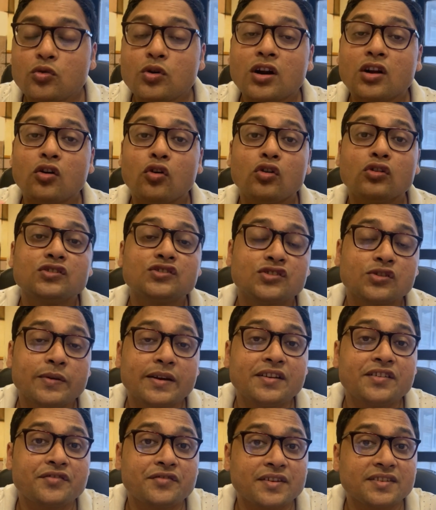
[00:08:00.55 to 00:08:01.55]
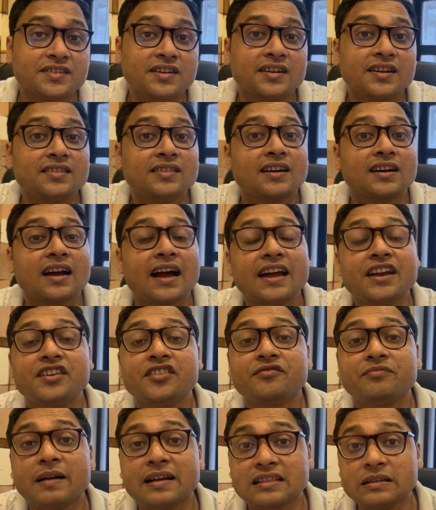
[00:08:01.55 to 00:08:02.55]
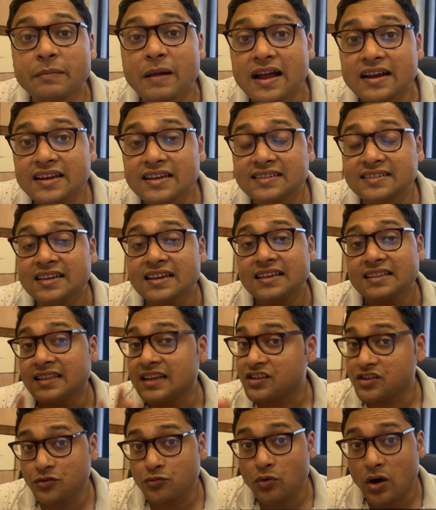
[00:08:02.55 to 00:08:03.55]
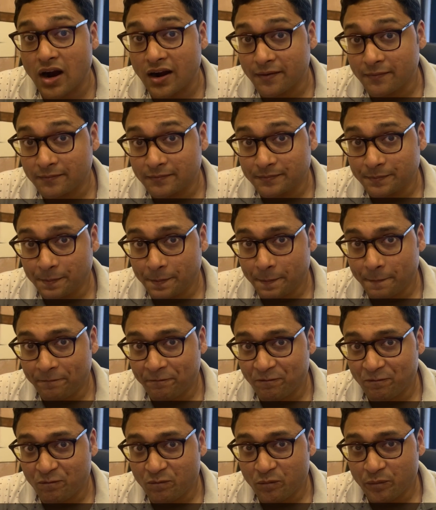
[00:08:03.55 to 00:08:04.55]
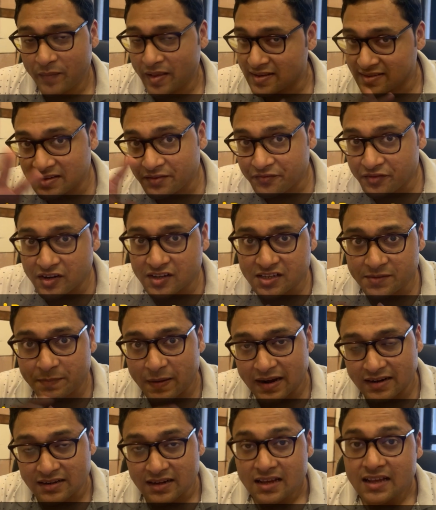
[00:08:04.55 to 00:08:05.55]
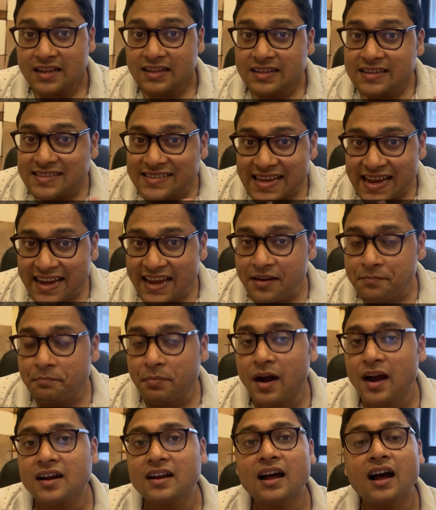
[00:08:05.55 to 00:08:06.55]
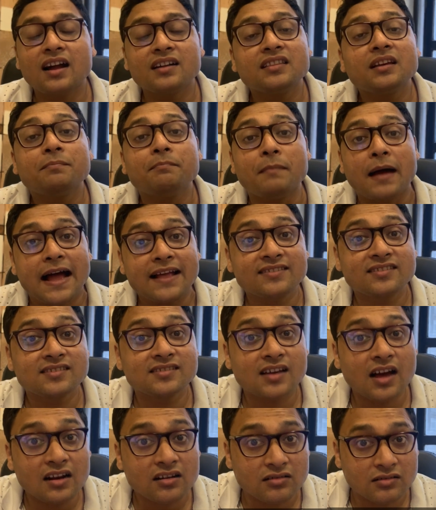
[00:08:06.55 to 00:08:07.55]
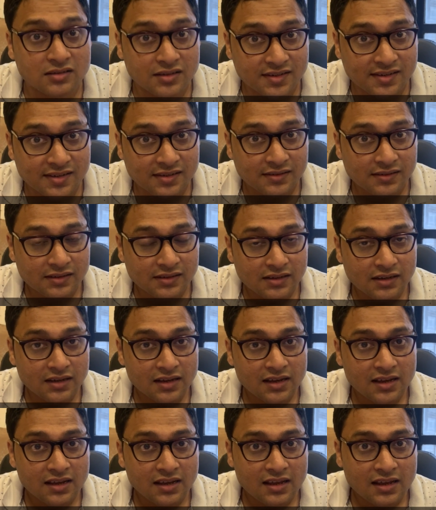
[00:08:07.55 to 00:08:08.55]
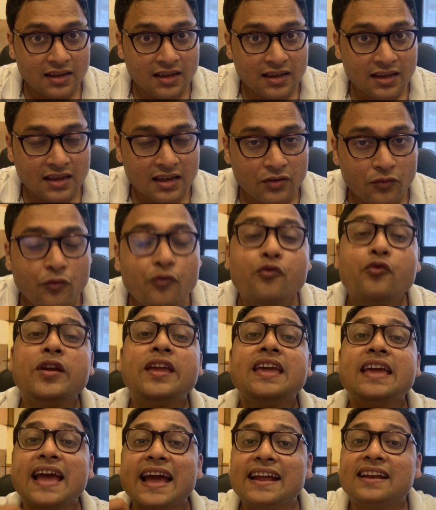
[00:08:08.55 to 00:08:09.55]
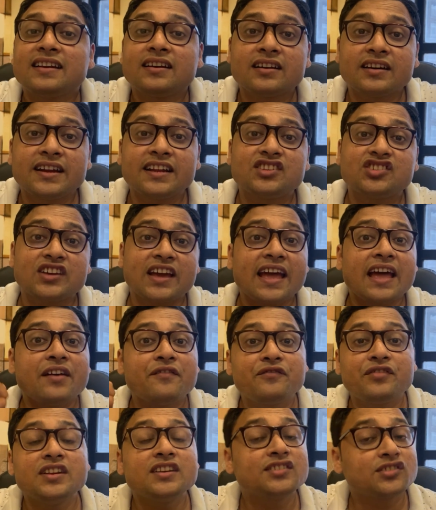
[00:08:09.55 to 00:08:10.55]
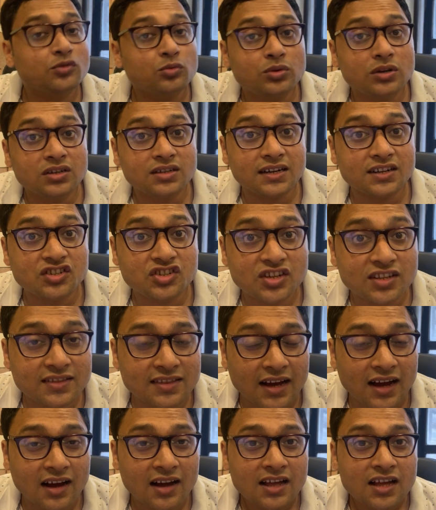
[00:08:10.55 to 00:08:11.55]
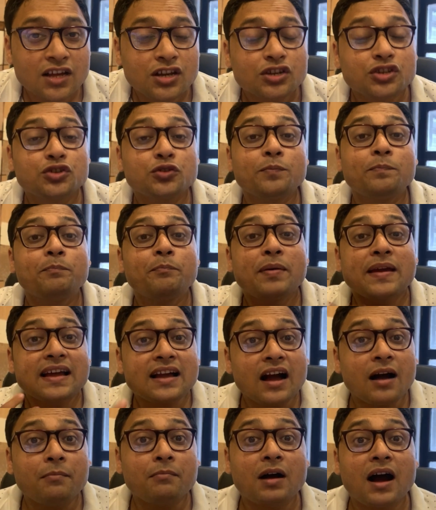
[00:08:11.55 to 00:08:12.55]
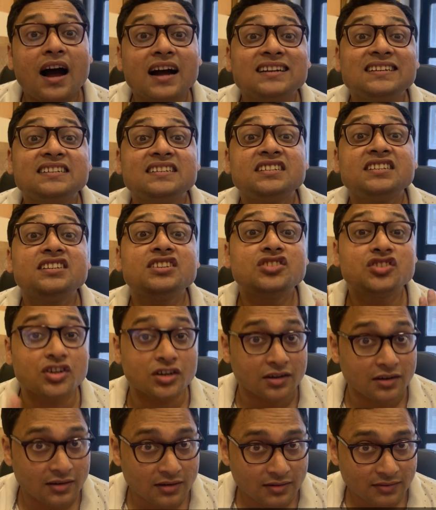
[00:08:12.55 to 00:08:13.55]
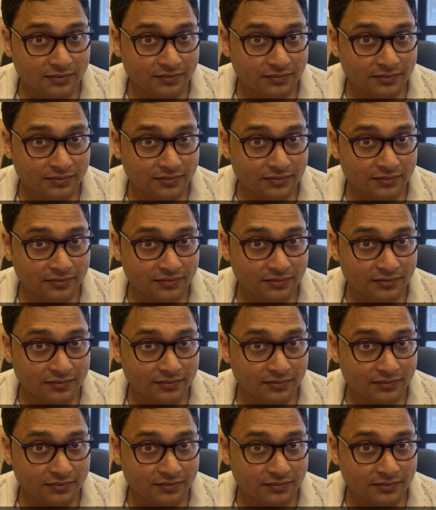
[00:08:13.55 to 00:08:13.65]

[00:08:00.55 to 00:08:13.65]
are also interested in the kind of mathematics that you are. That's the first part. The second part are the math circles. We encourage every student at Cheenta to become a teacher.